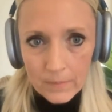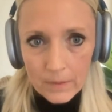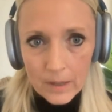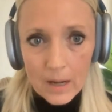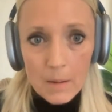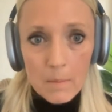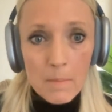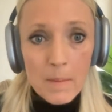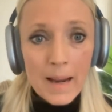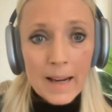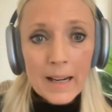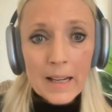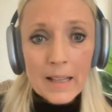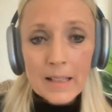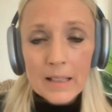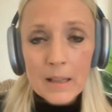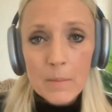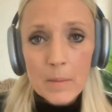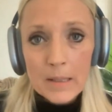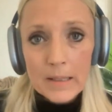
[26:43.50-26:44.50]
and I'm making
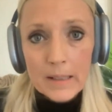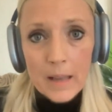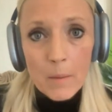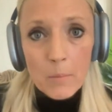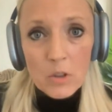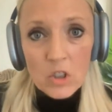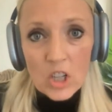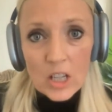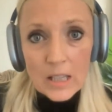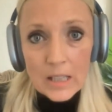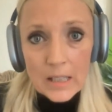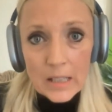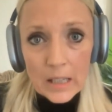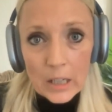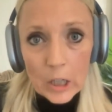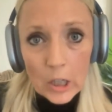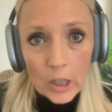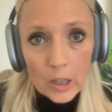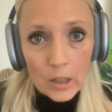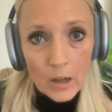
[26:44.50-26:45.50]
some assumptions
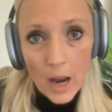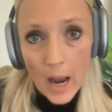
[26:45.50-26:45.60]
here,